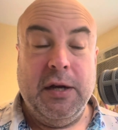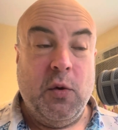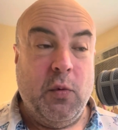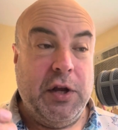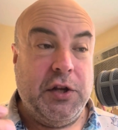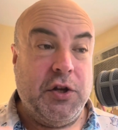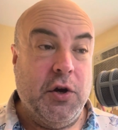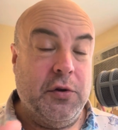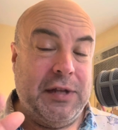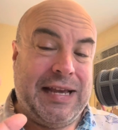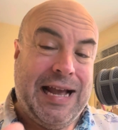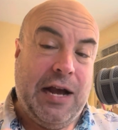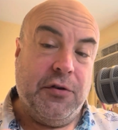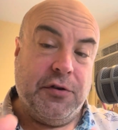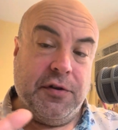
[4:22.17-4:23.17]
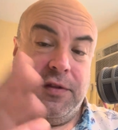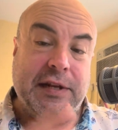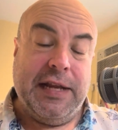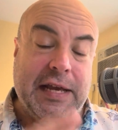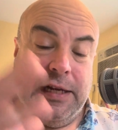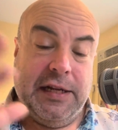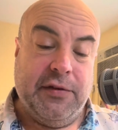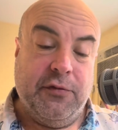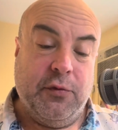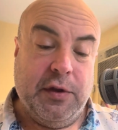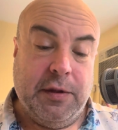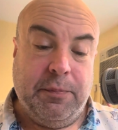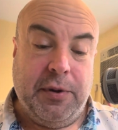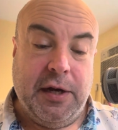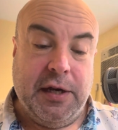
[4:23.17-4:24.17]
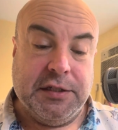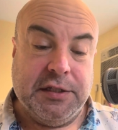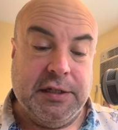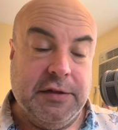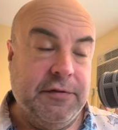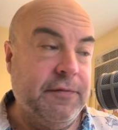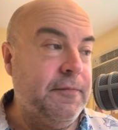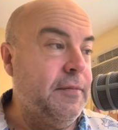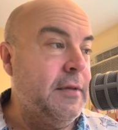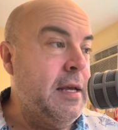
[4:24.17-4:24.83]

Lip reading: We don't counter the negative with a positive.